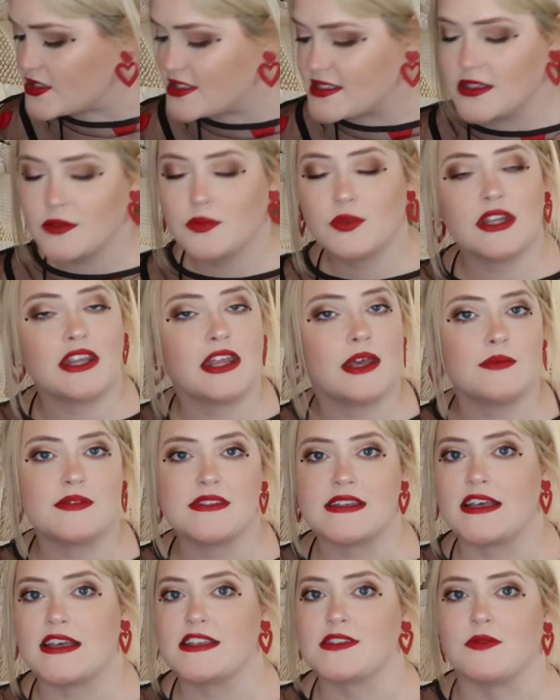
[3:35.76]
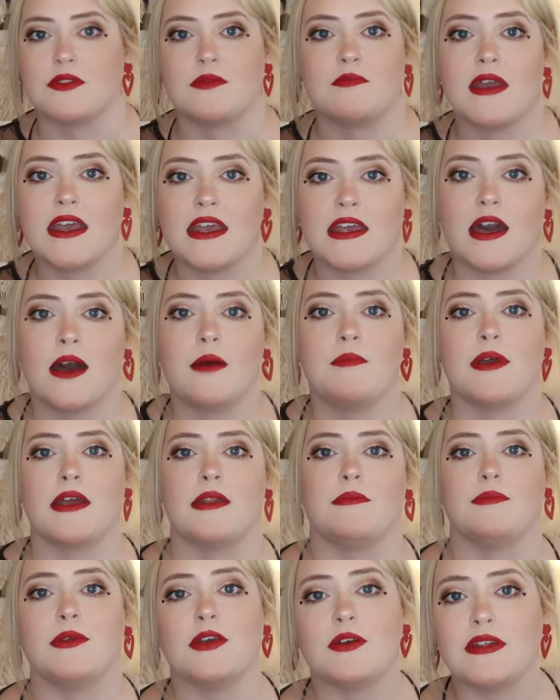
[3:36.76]
are still really obsessed with makeup
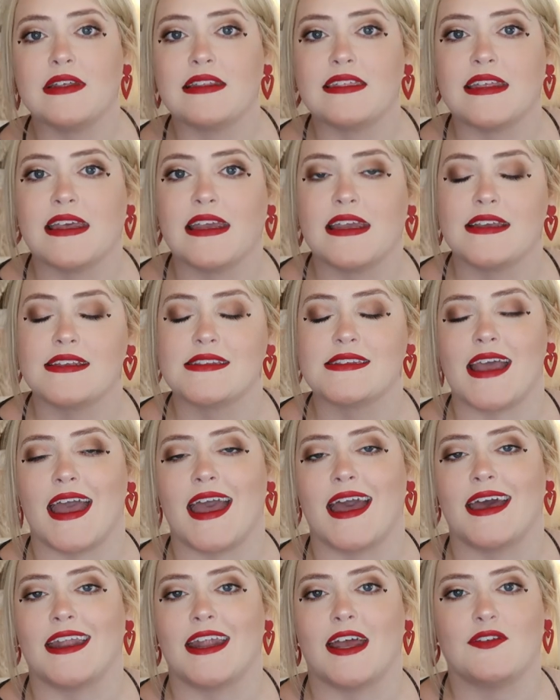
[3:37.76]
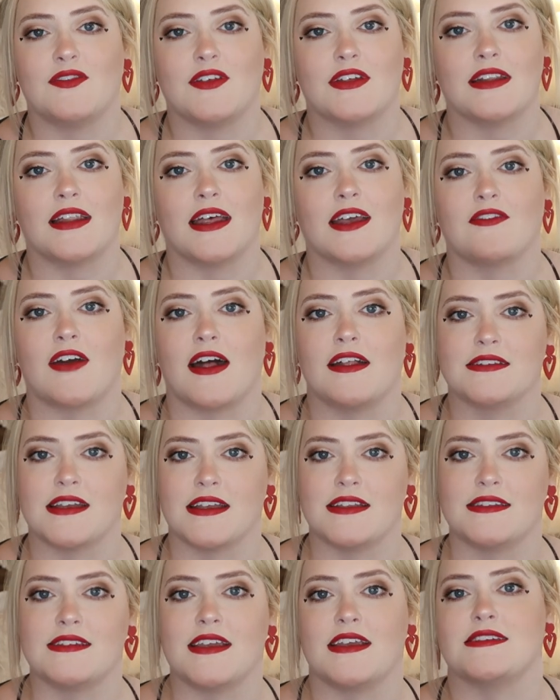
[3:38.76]
and beauty things, and I feel like
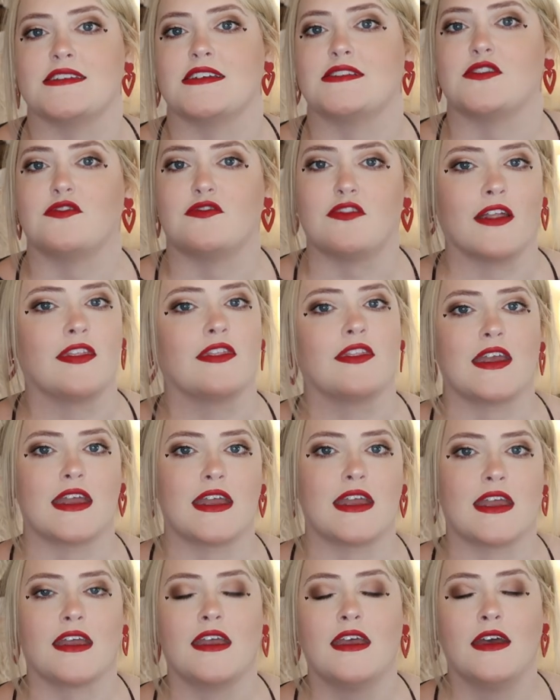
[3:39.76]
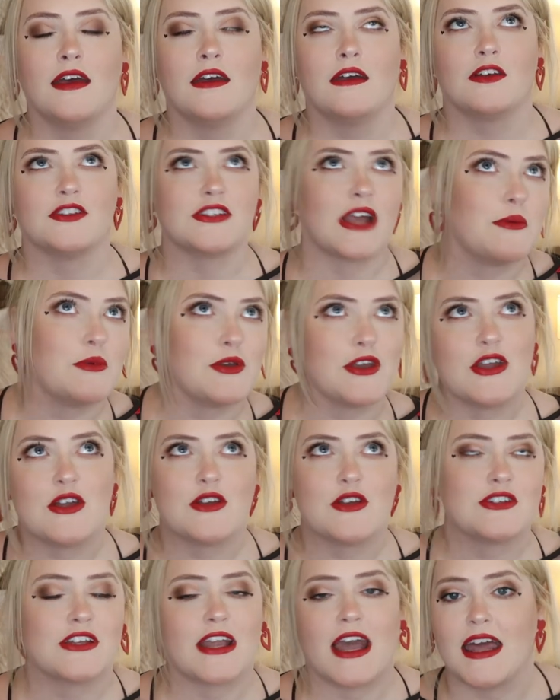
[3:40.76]
Valentine's Day is such a fun thing, time of
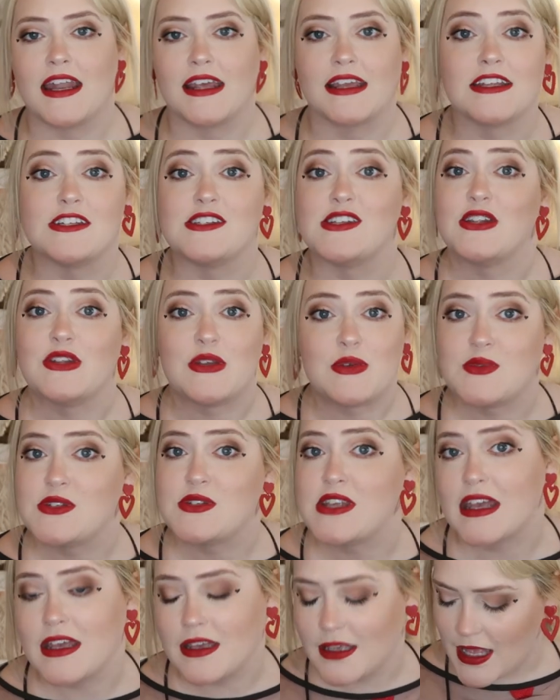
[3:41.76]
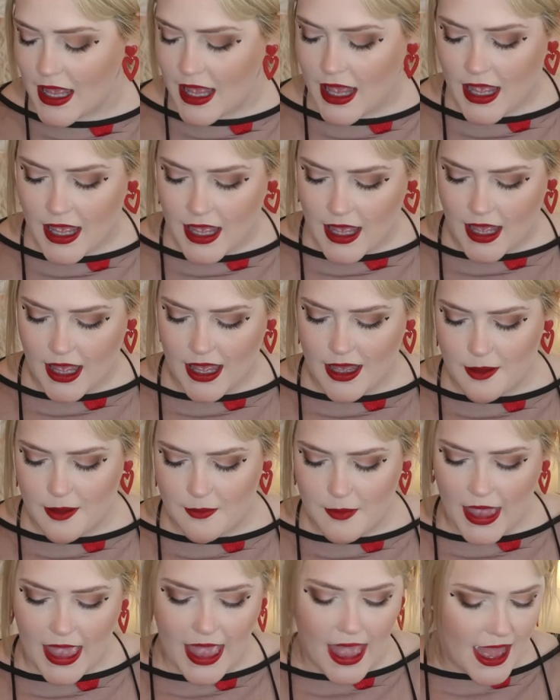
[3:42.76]
year to kind of continue to
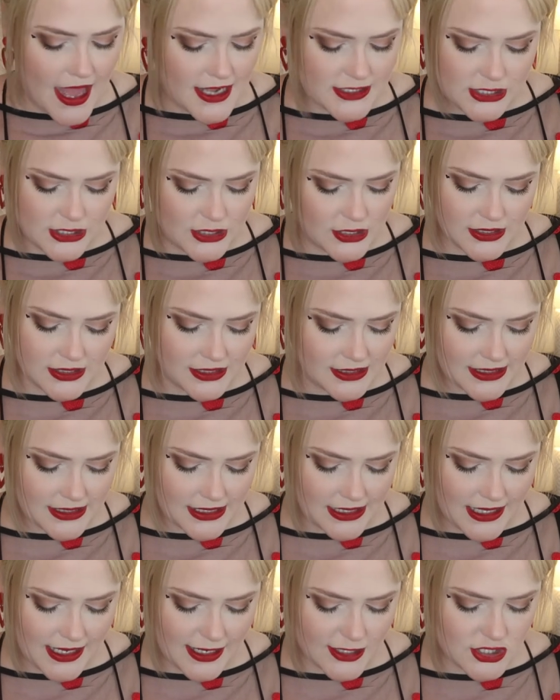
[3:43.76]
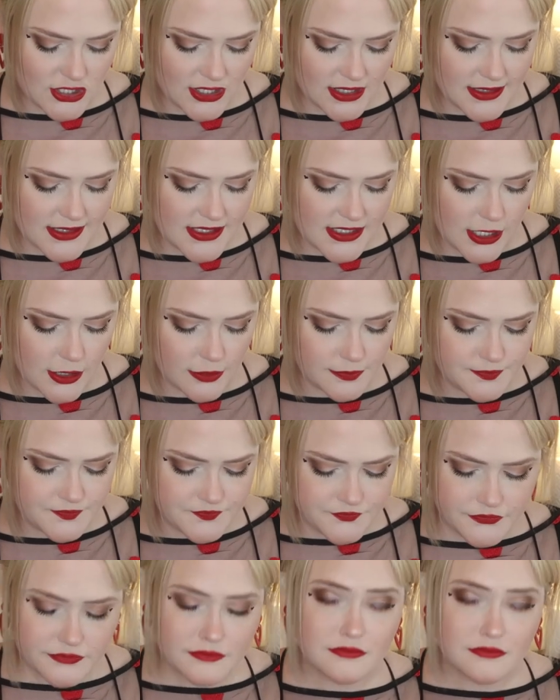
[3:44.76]
add to their little collection. So